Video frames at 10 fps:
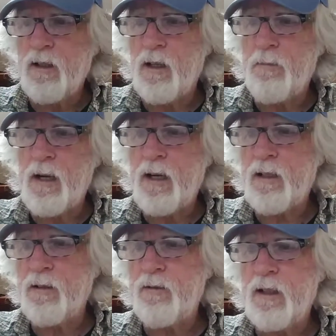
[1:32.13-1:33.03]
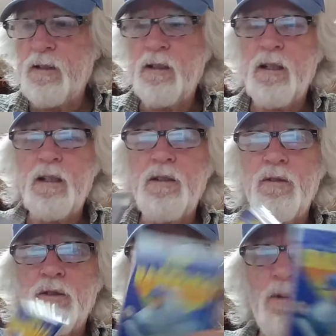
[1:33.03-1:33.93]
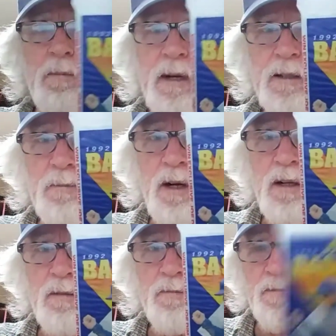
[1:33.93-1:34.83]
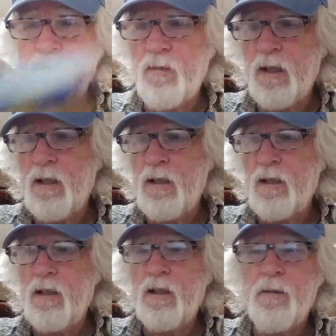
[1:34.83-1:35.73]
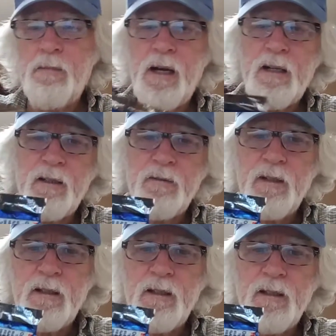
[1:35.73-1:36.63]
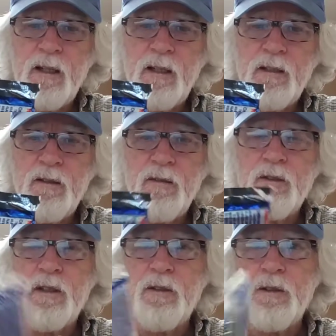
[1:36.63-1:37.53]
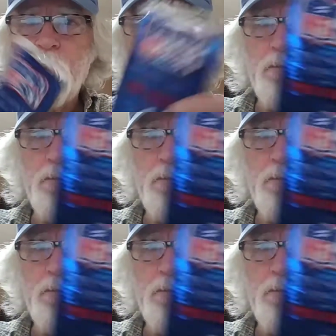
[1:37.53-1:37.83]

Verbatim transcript: a pack of 1992 Score baseball, a pack of 1992 Series 1